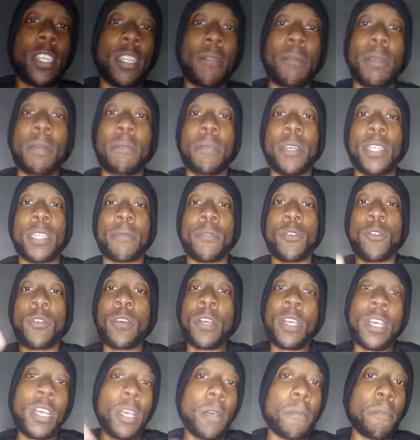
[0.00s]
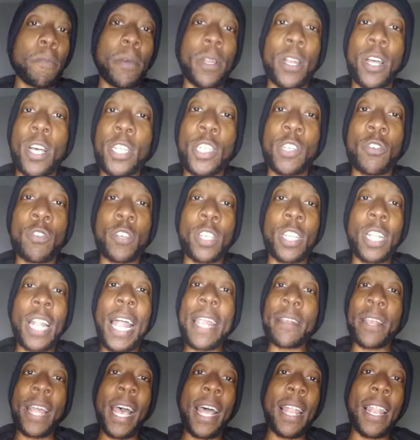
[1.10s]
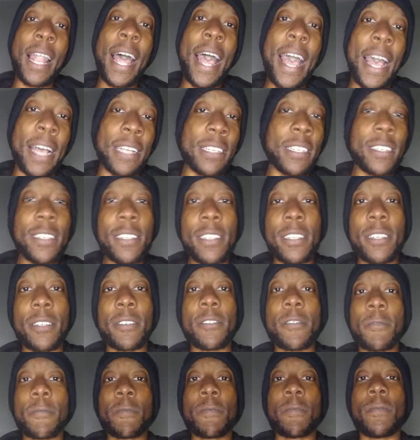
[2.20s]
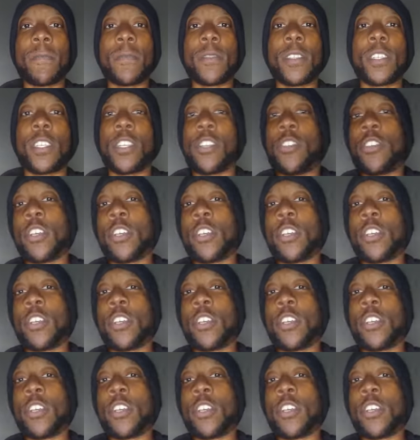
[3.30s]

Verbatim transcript: but also could not last. So you could waste your time, your